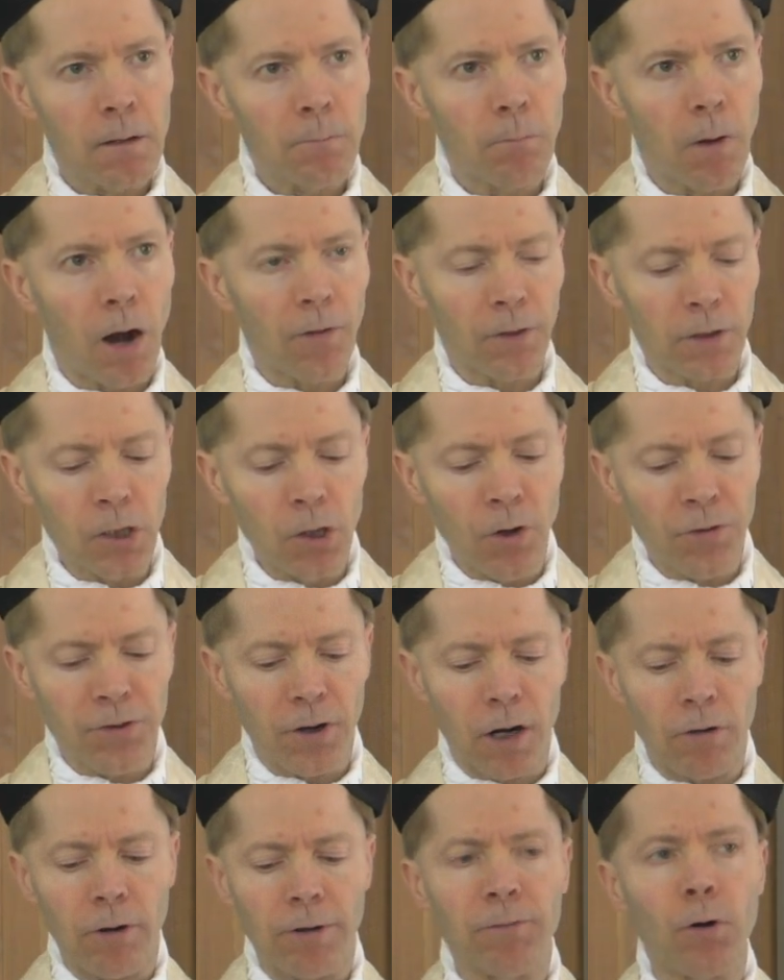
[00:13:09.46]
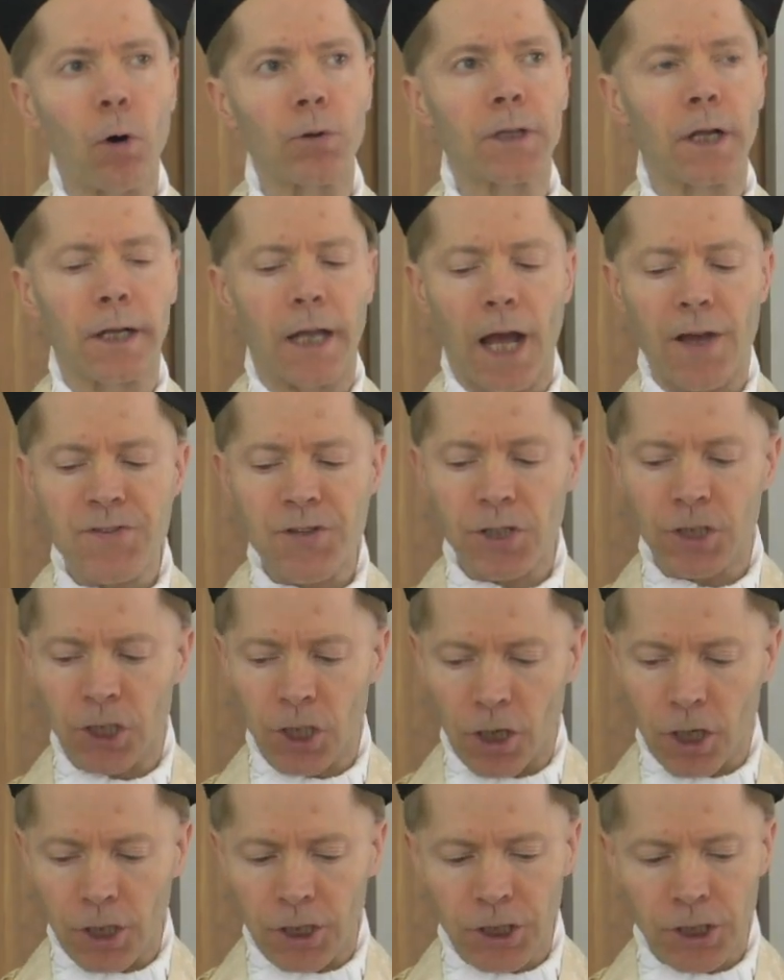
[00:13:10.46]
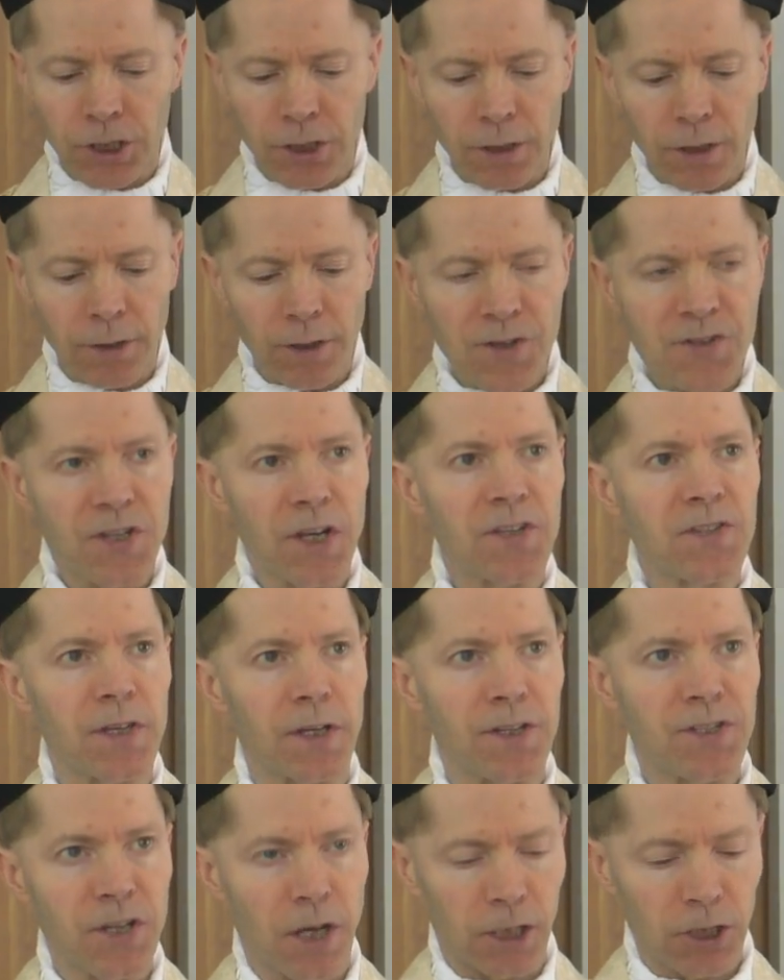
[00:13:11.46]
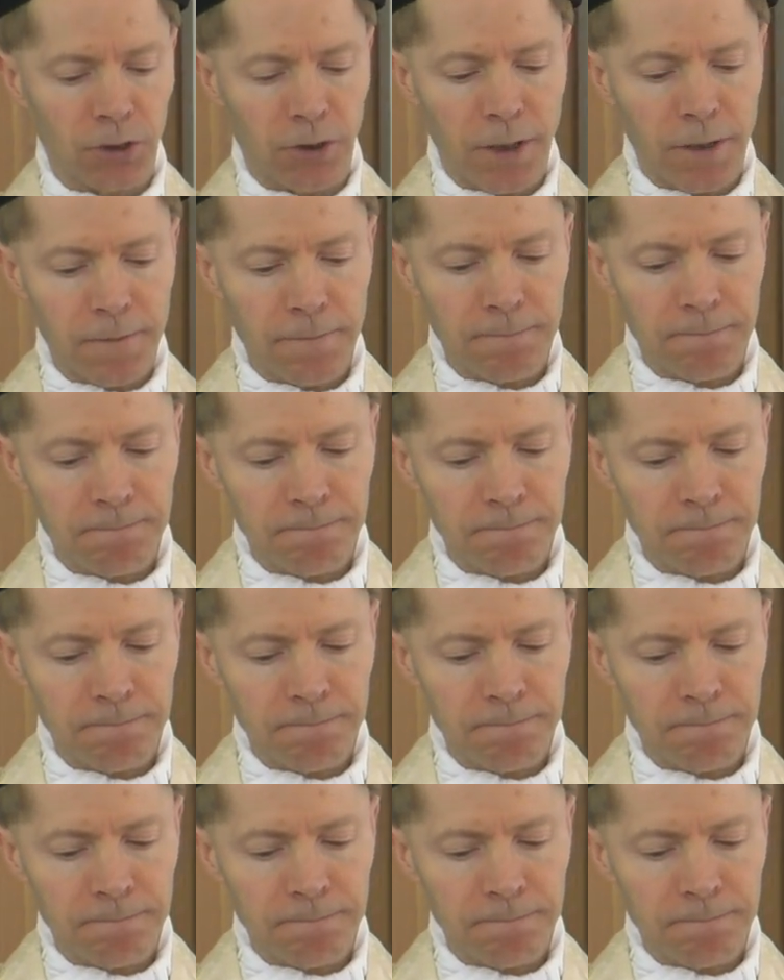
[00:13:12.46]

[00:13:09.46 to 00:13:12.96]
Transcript: Martin Luther revolted against the church in the 16th century.